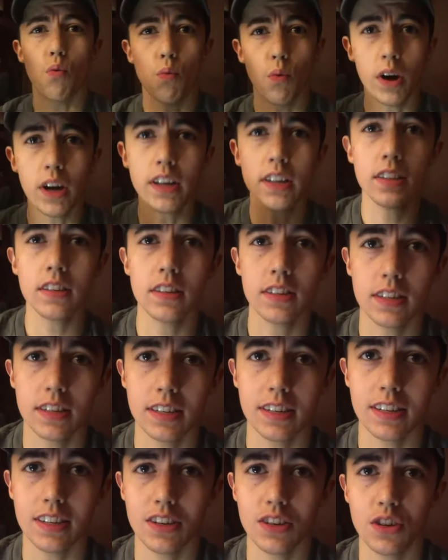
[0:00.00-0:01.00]

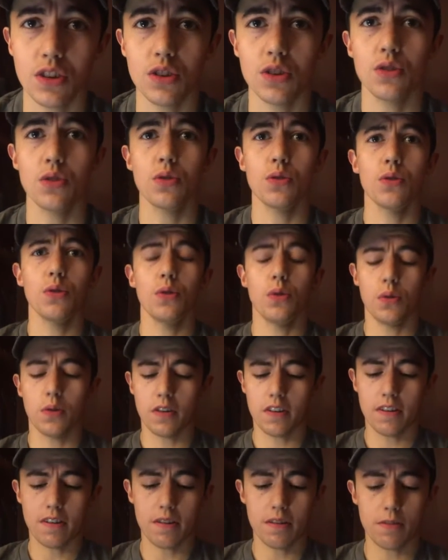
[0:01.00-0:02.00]
Once you
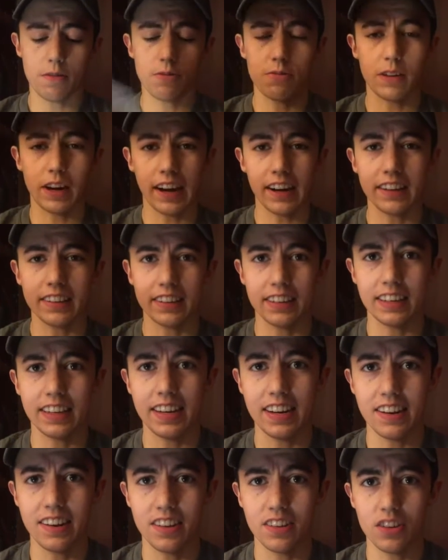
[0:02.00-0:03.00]
file it
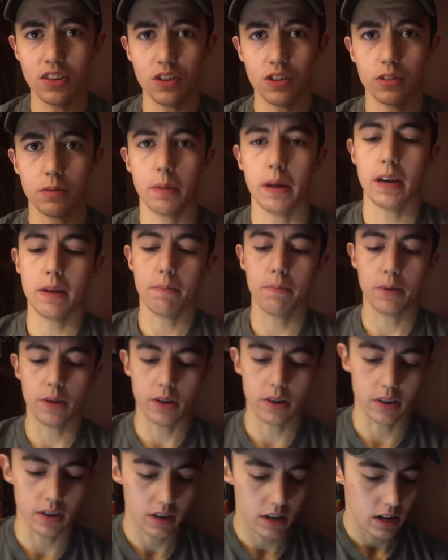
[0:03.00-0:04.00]
in the
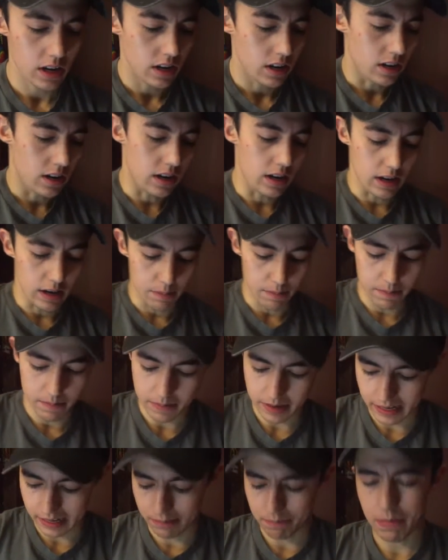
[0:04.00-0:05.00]
newspaper,
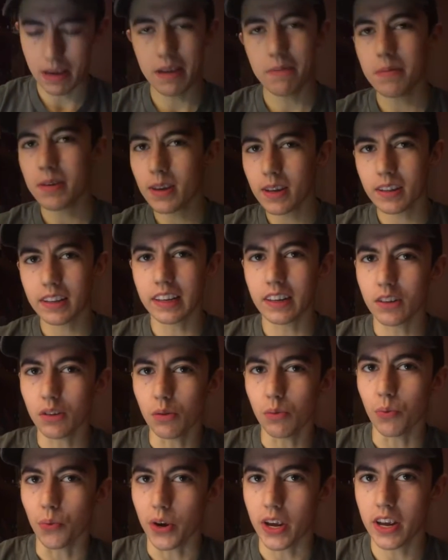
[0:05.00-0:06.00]
maybe in like a
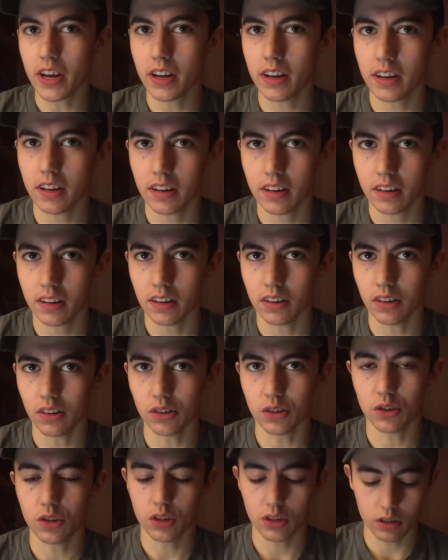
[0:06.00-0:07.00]
week
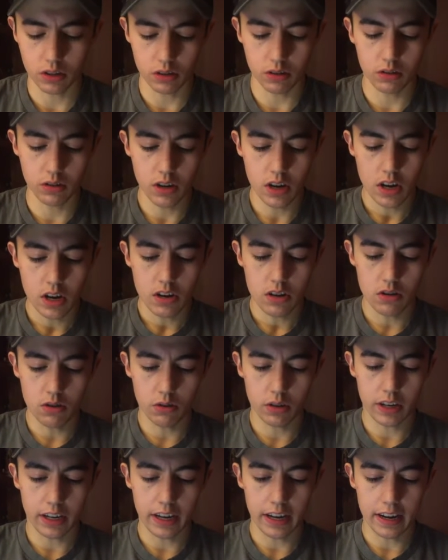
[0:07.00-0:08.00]
or two,
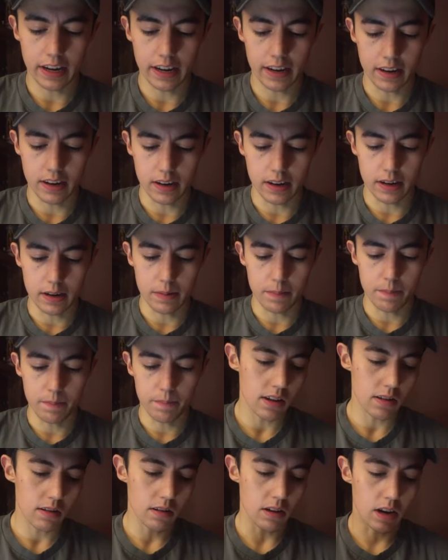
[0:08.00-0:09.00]
you'll get
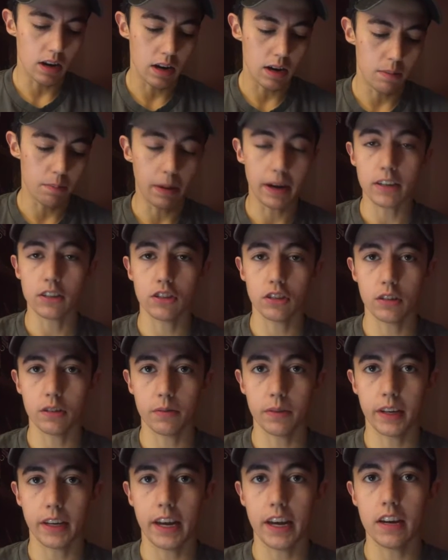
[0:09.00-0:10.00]
my
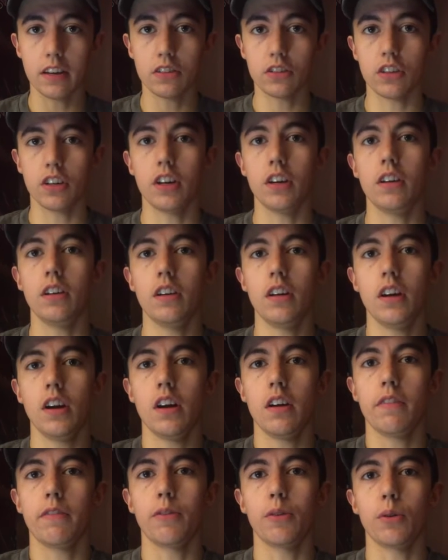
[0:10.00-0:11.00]
certification
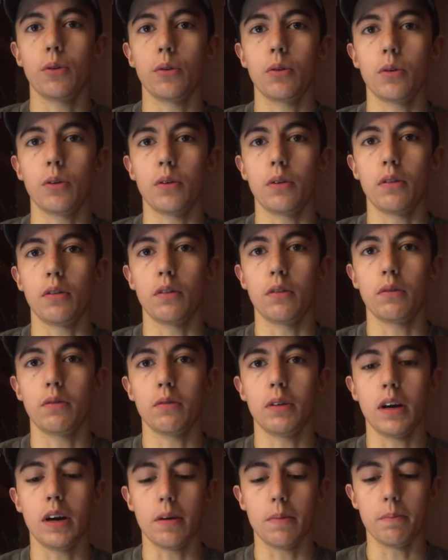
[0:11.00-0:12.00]
for
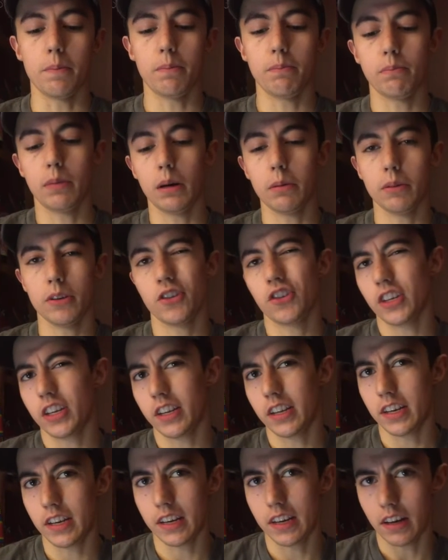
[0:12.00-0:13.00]

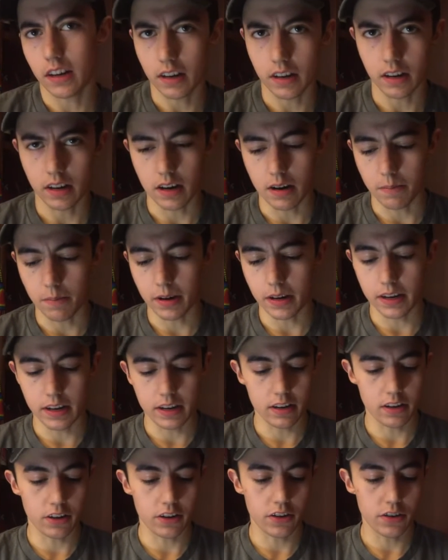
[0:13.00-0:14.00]
publishing it
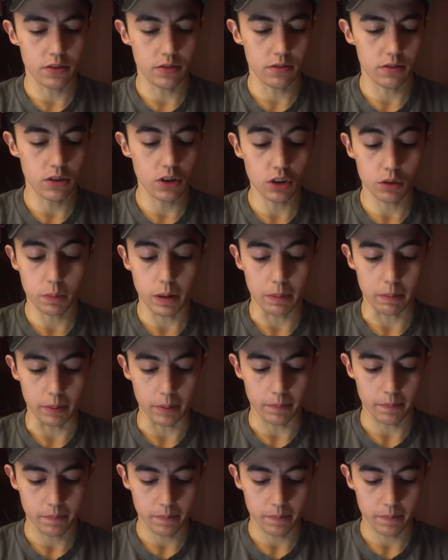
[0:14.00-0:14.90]
in their newspaper.